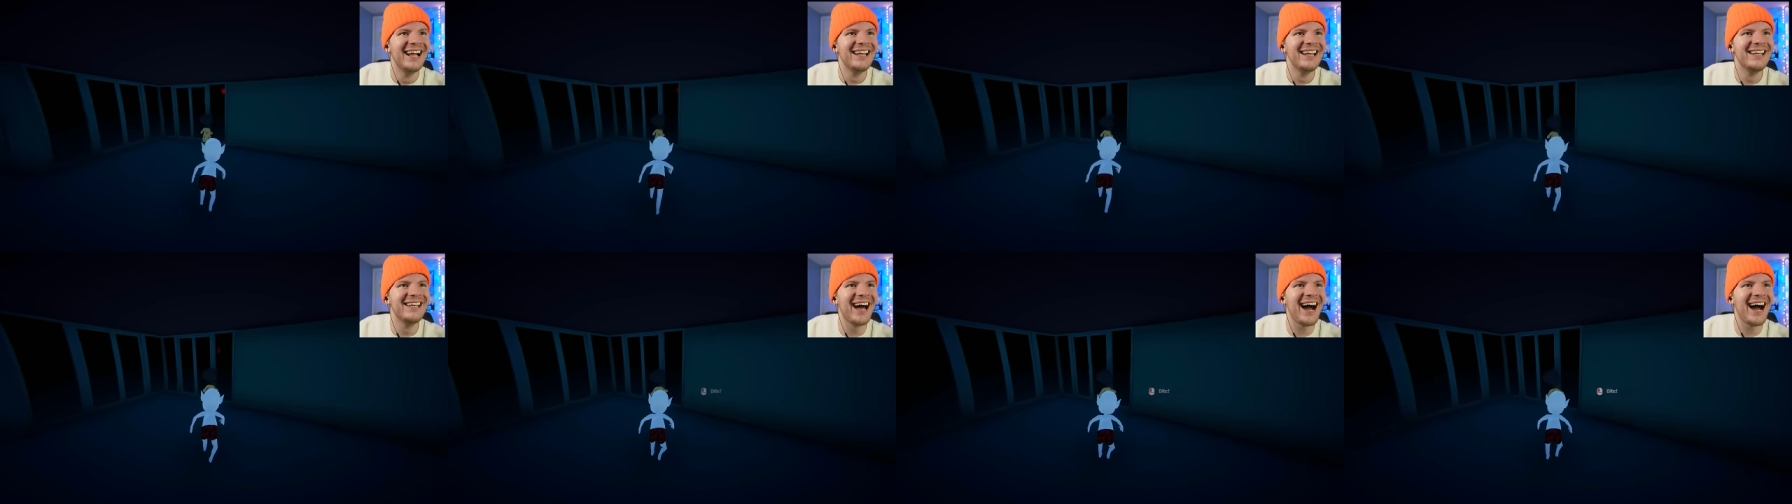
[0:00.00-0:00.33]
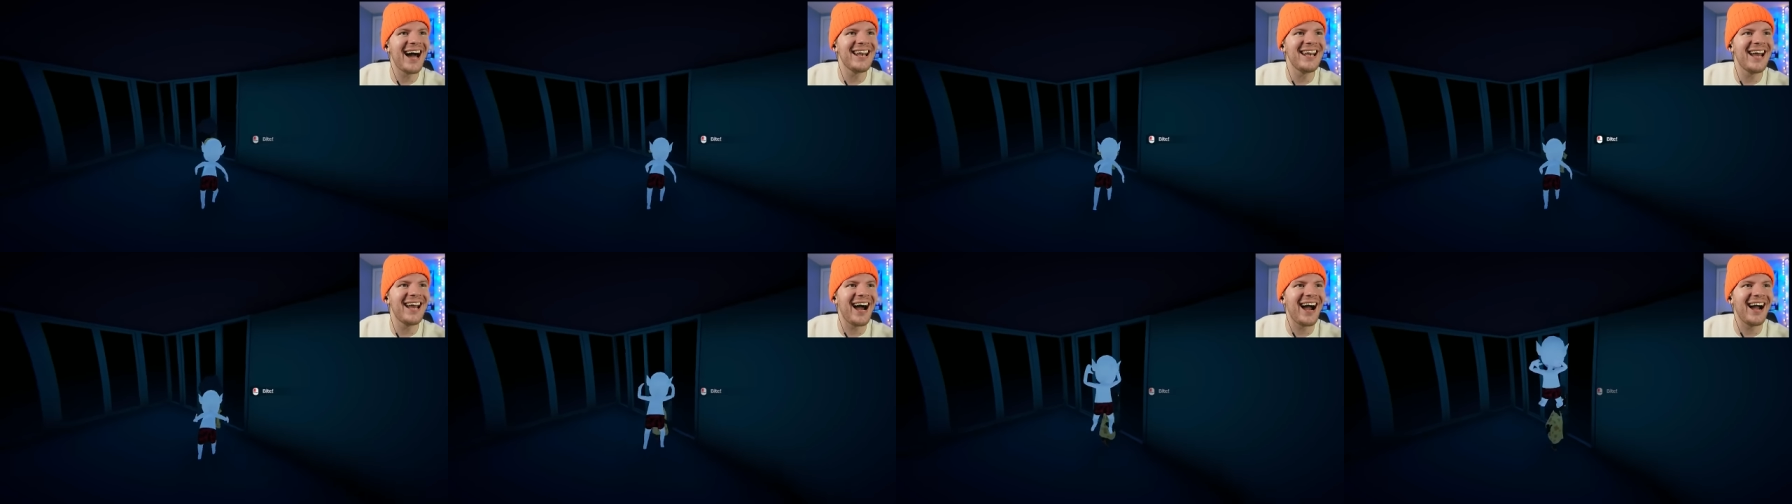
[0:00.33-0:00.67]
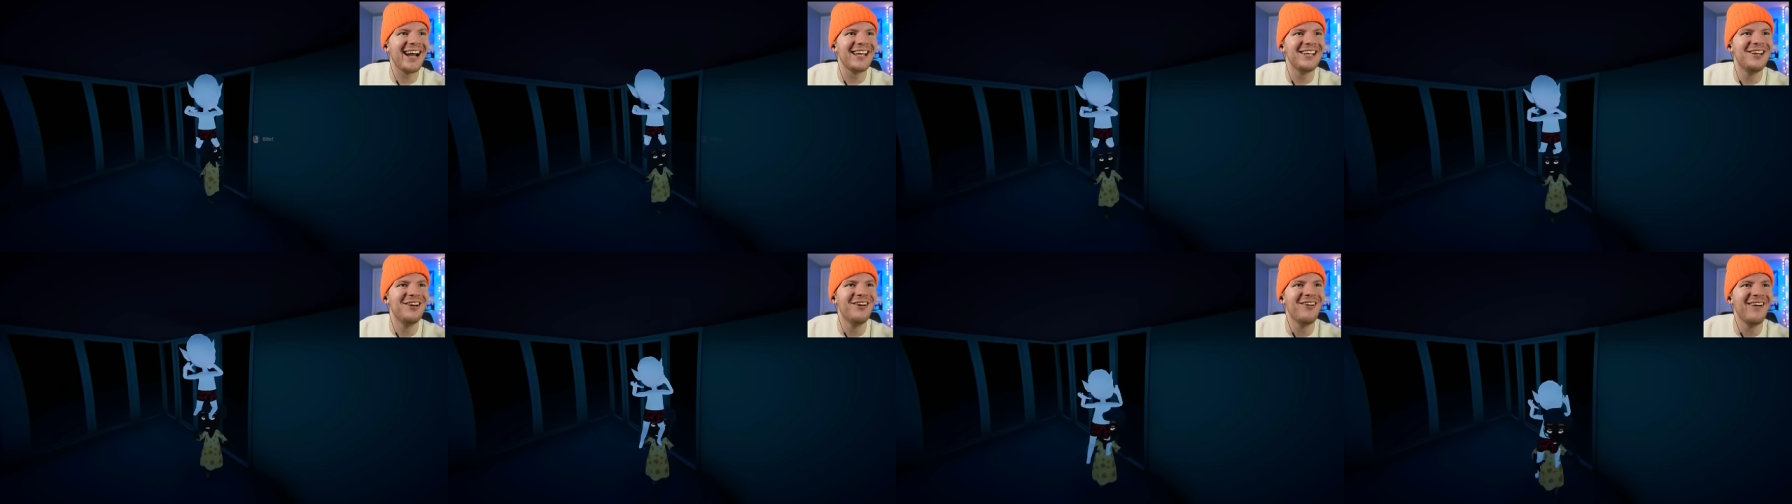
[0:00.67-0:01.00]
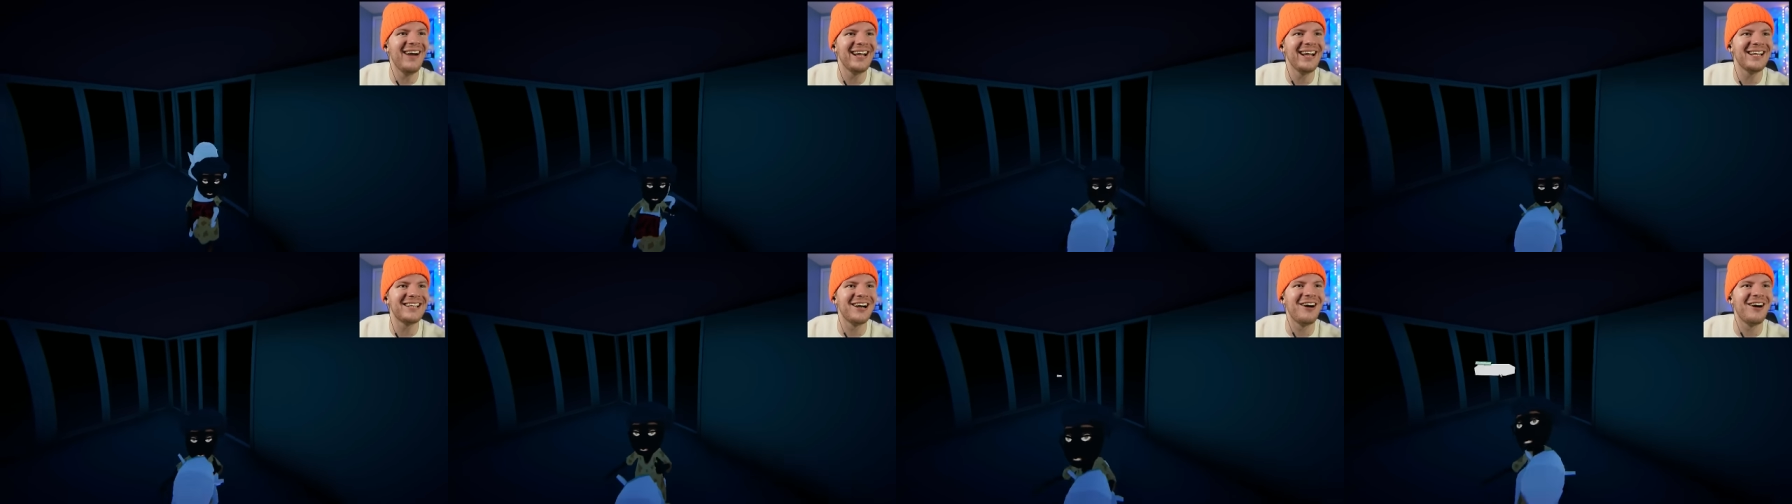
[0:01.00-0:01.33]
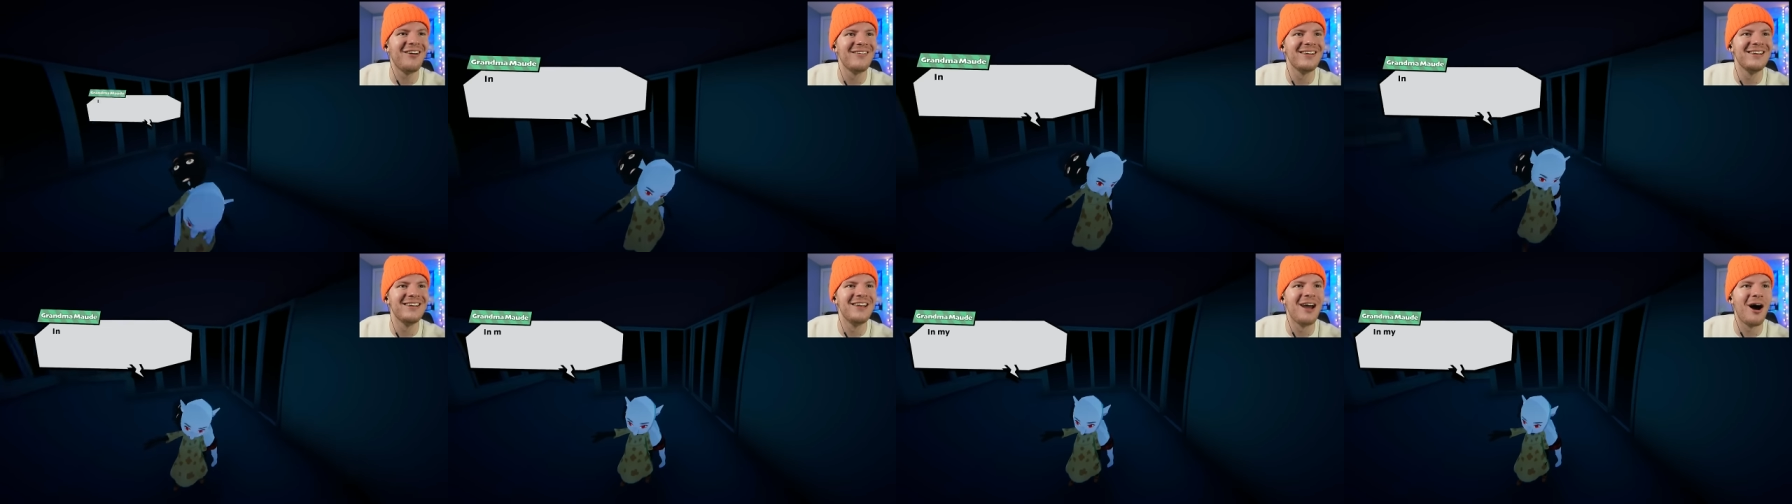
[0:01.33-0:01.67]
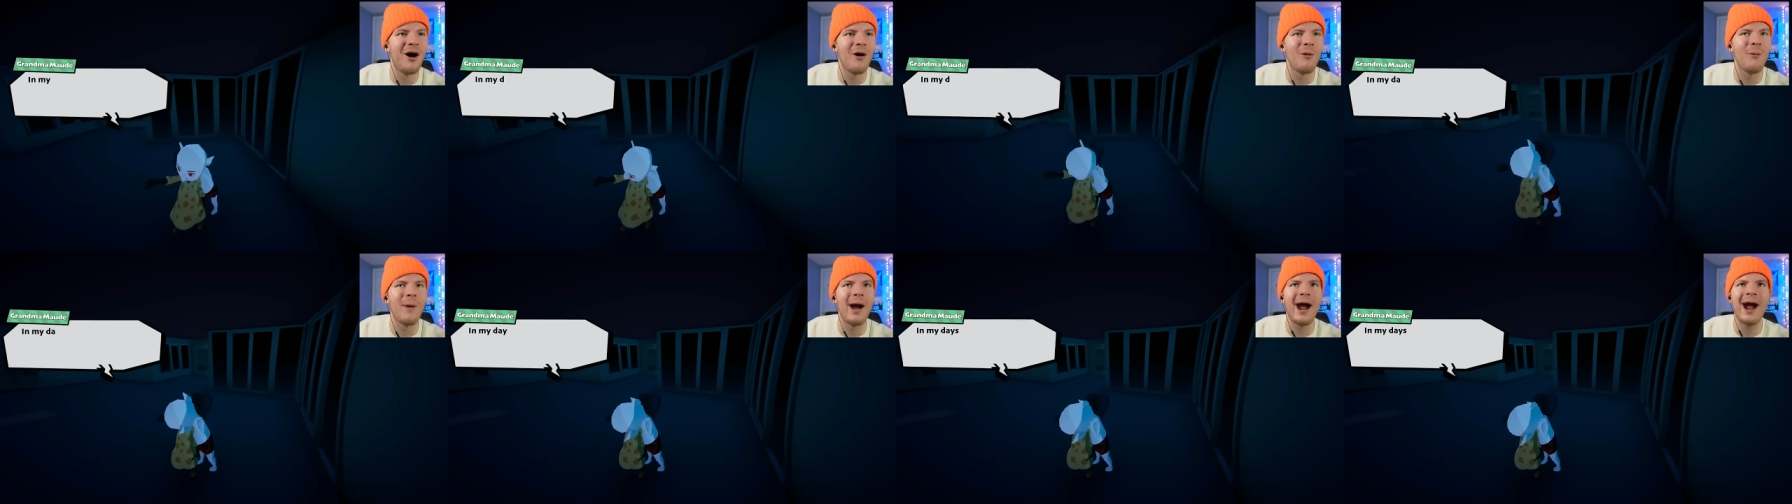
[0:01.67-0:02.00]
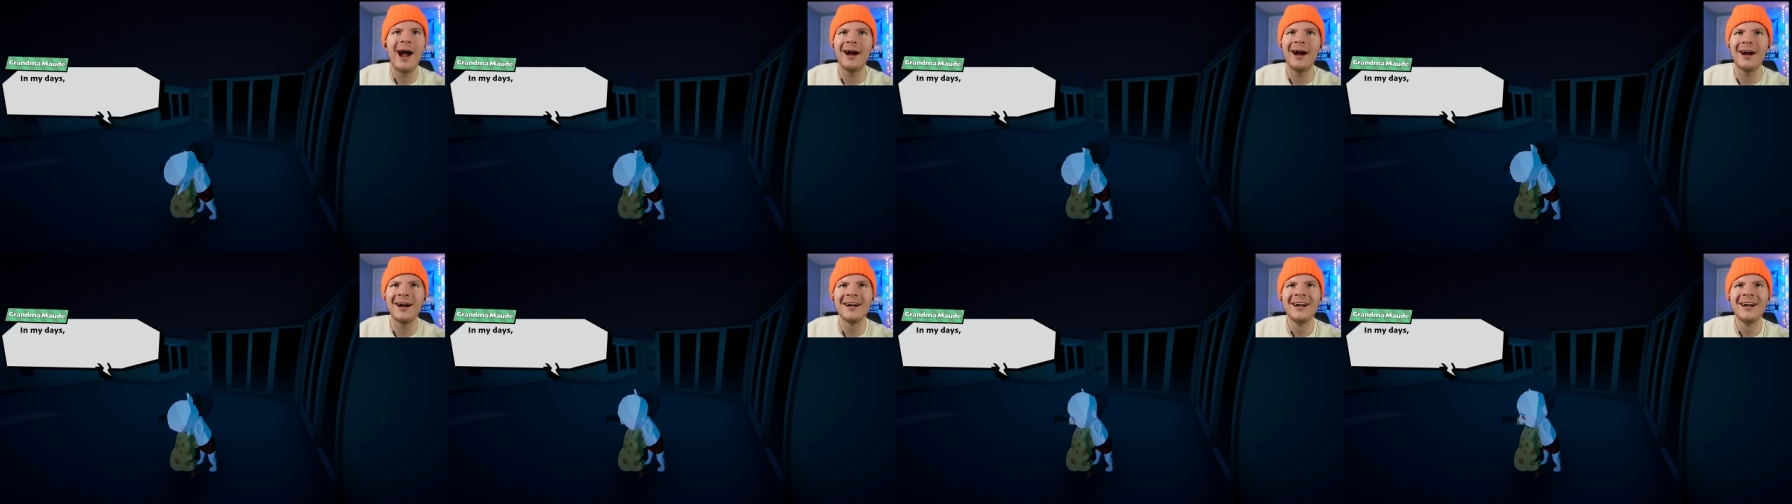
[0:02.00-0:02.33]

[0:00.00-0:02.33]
Nah, nah, you ain't going nowhere!